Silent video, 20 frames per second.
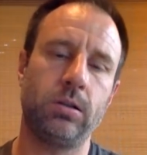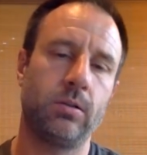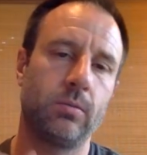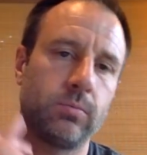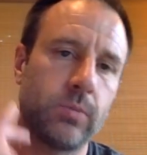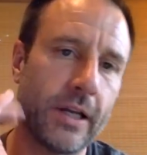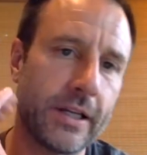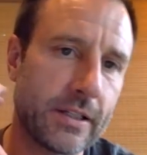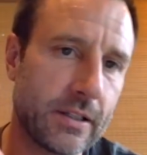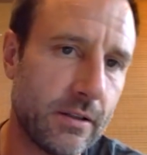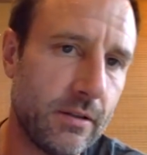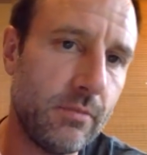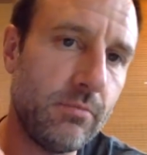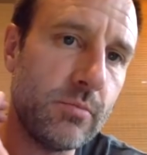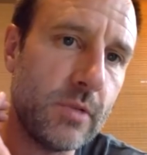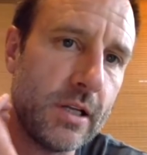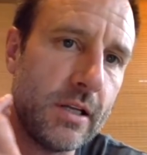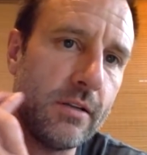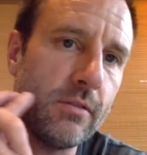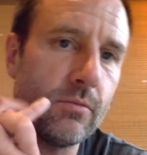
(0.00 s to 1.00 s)
Like
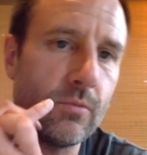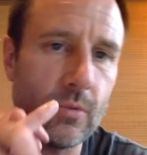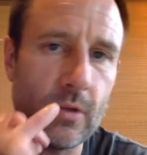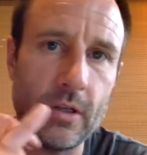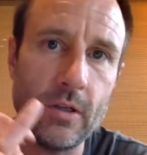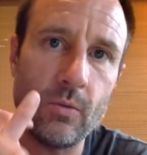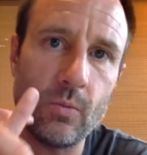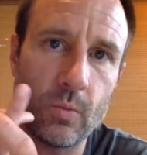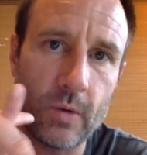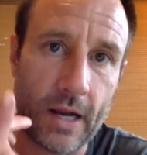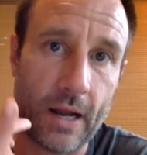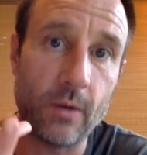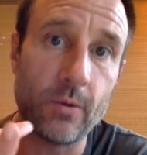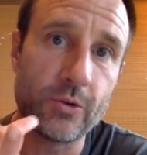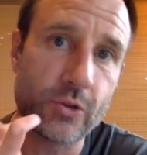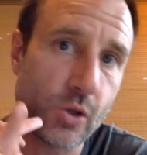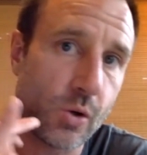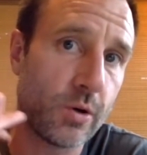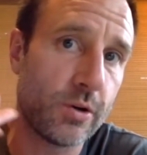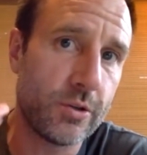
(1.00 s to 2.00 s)
when I
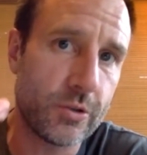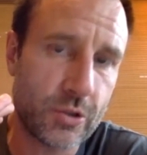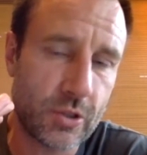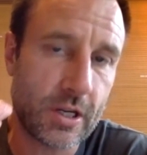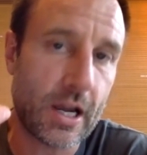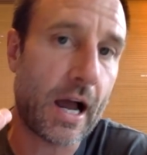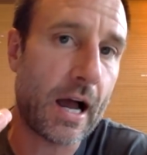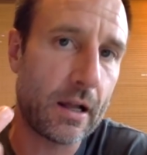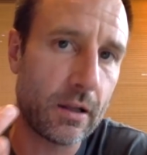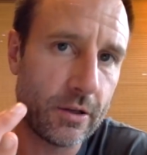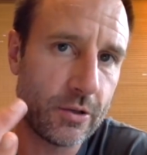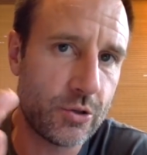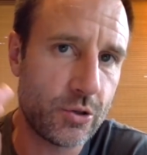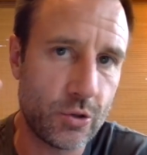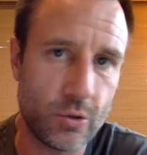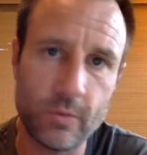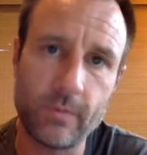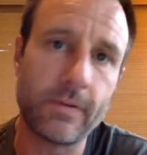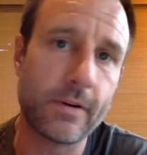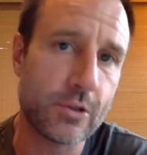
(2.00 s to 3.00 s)
was going to college or
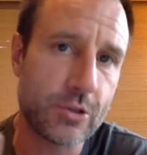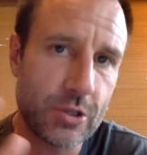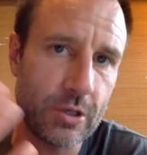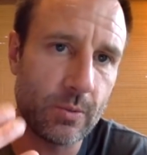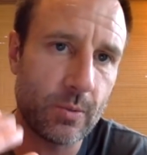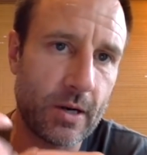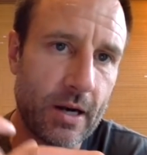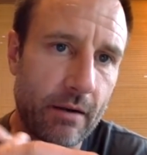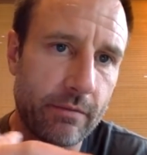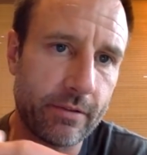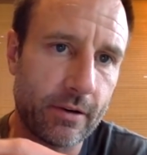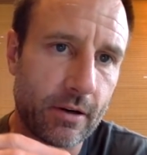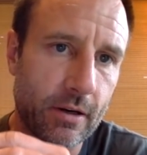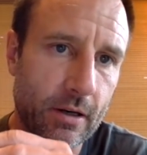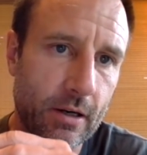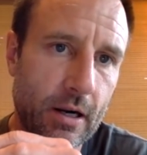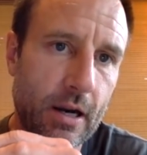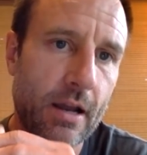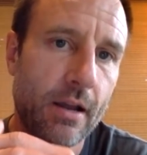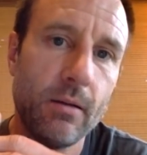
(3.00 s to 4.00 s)
university or
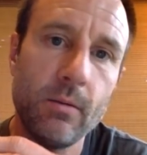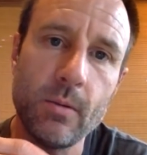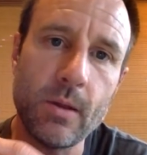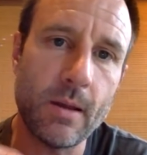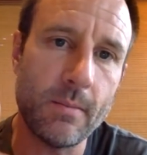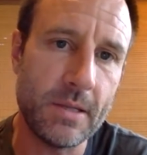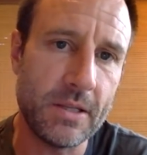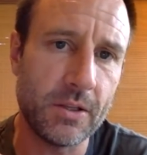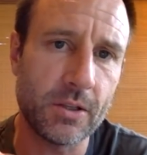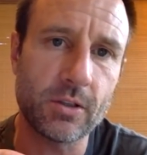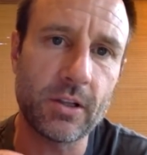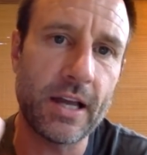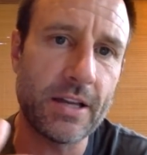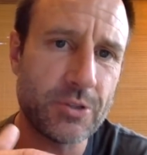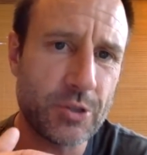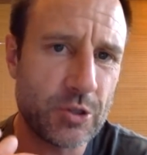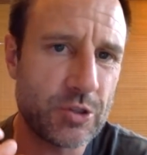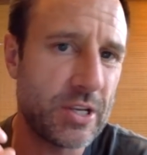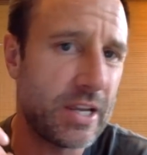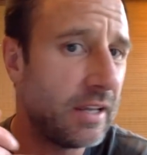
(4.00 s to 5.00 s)
whatever, I mean, the
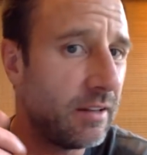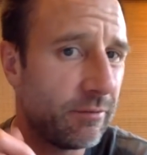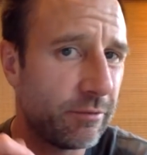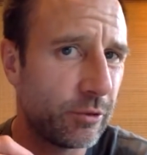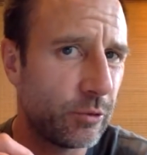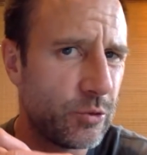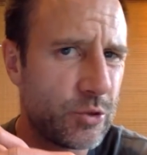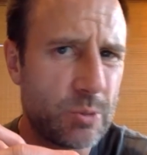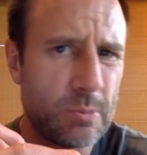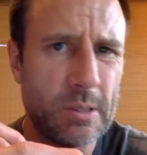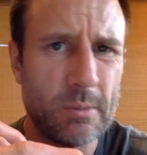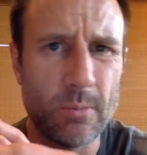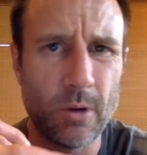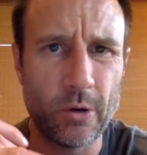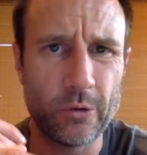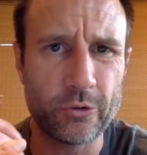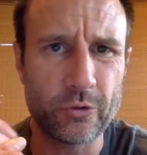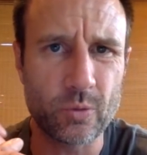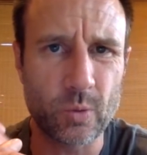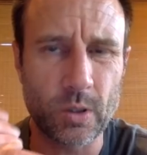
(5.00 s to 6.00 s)
classes that influenced me
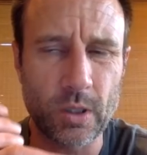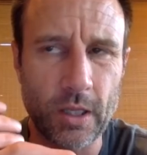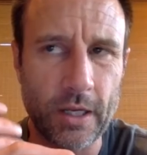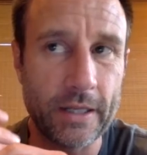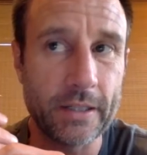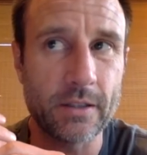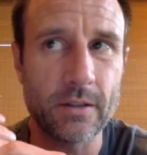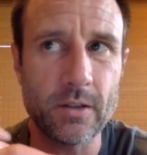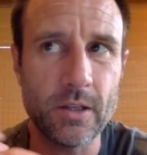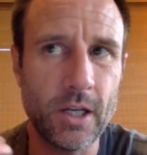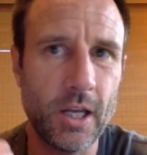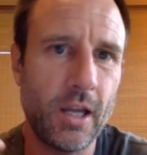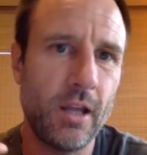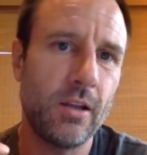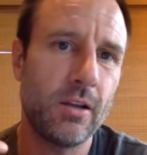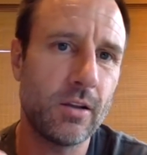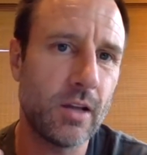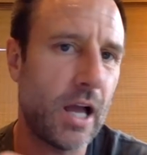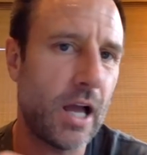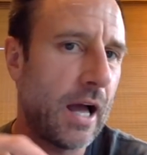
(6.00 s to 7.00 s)
most were like
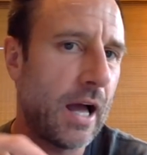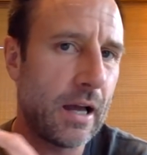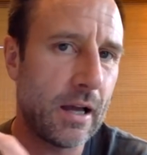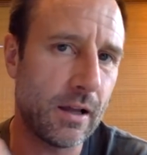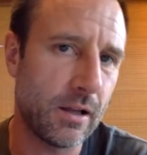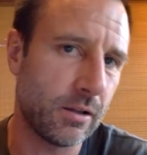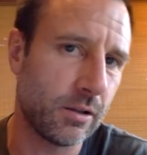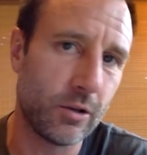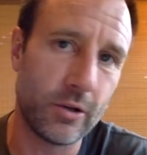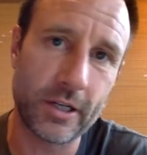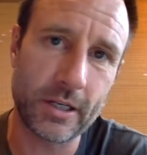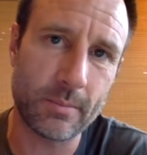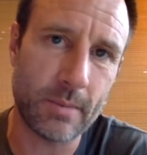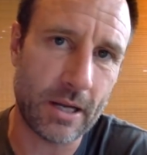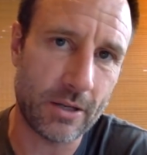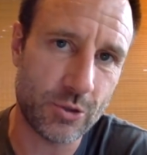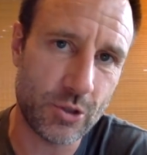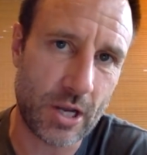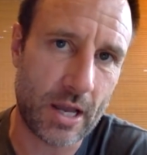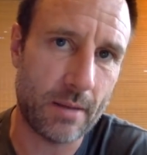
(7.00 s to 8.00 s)
learning
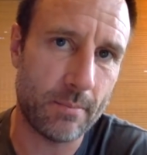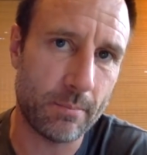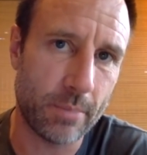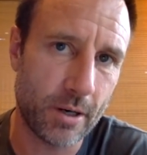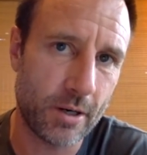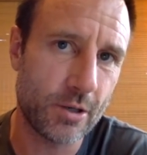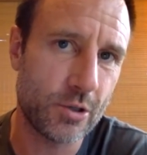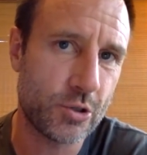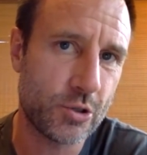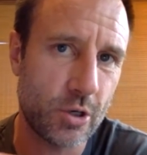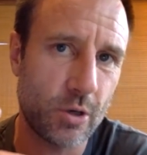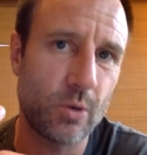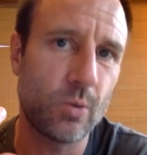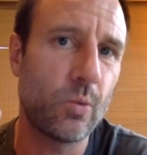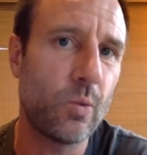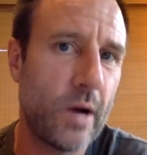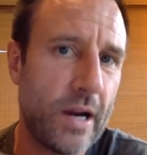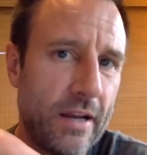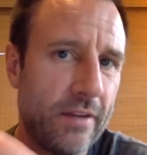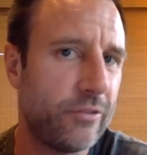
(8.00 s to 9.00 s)
about John Berger,
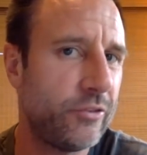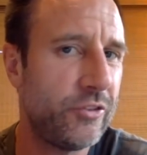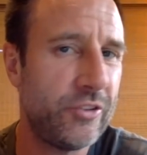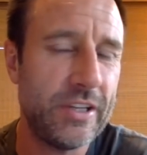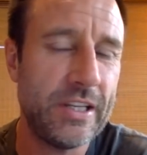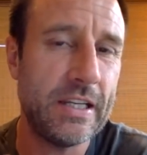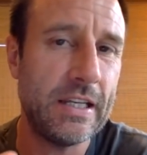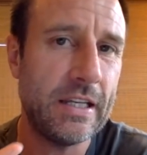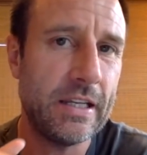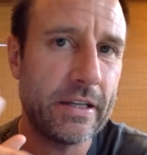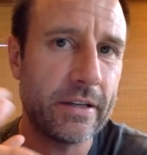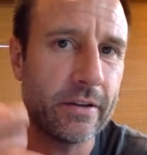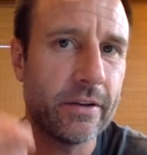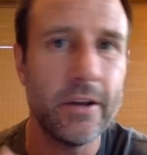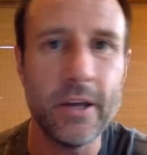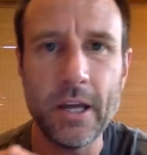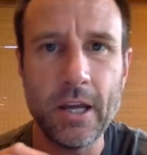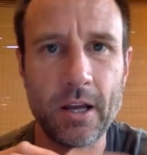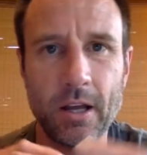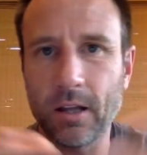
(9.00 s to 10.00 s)
way of seeing,
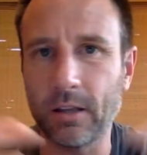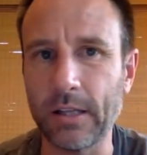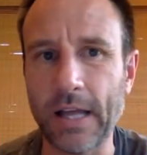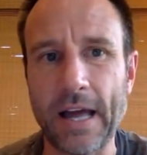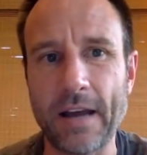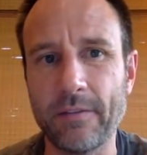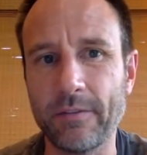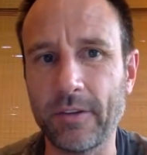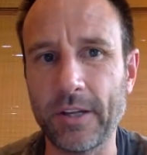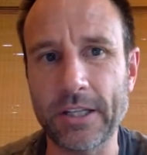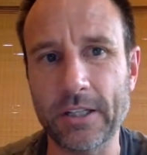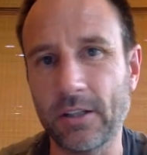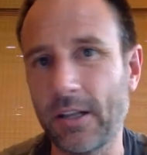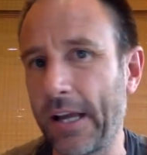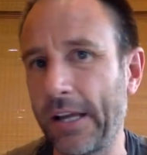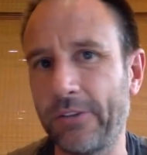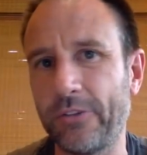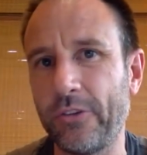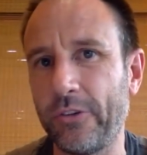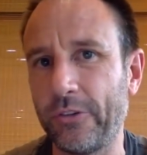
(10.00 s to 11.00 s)
a lot of like
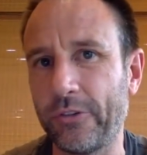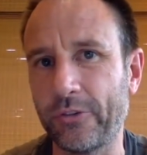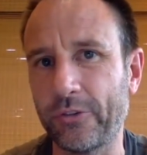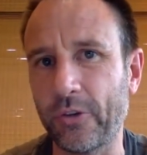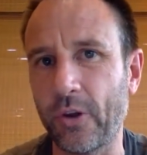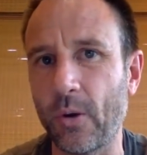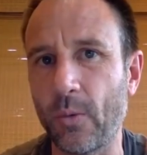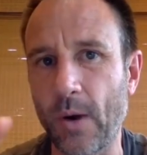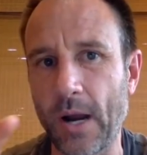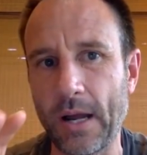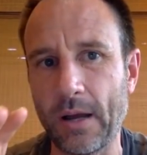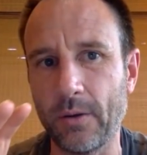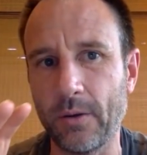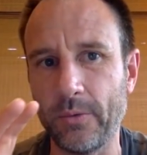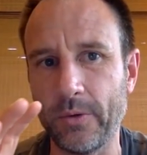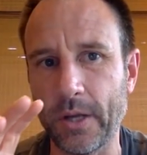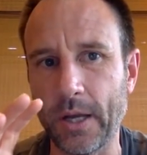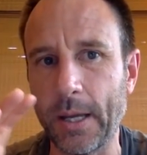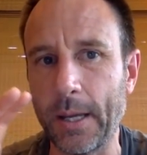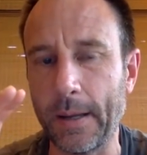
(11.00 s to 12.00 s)
classes around